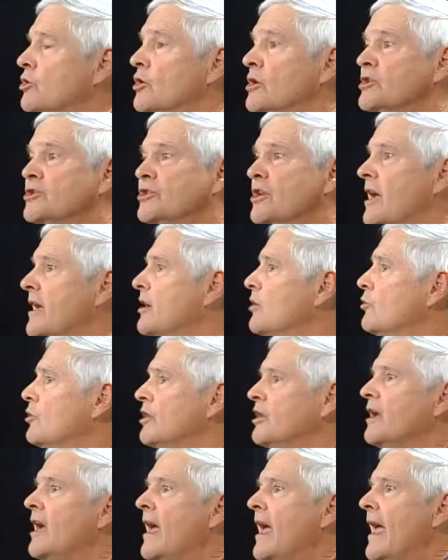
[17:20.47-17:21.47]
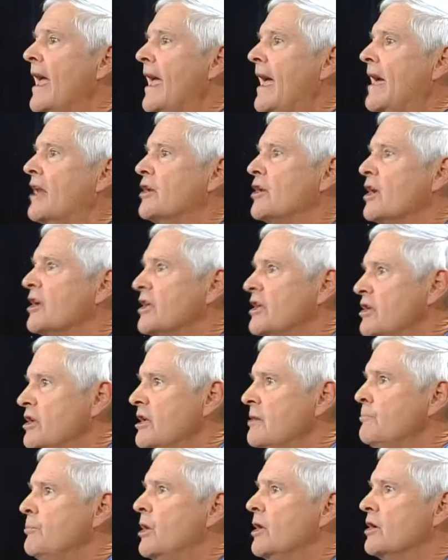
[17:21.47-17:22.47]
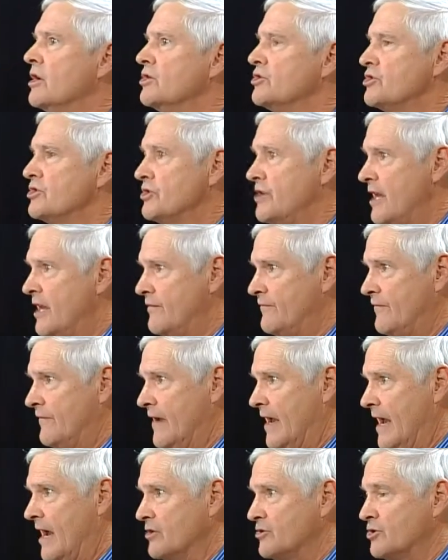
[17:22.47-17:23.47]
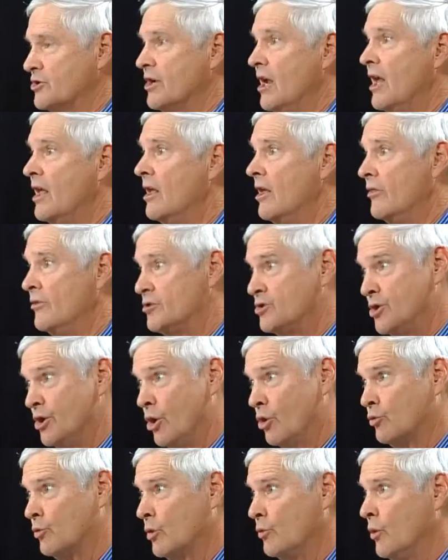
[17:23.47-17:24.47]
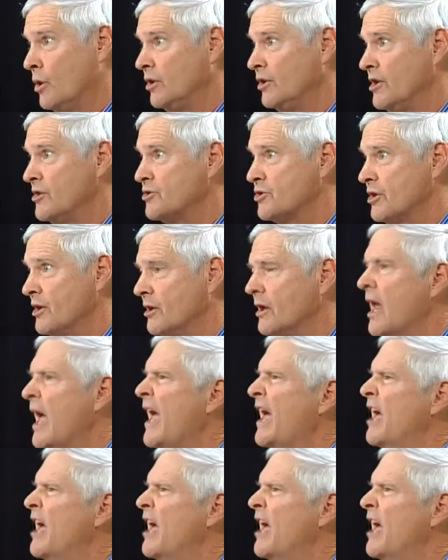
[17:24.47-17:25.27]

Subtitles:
your integrity, and keep it steadfast. Children will listen,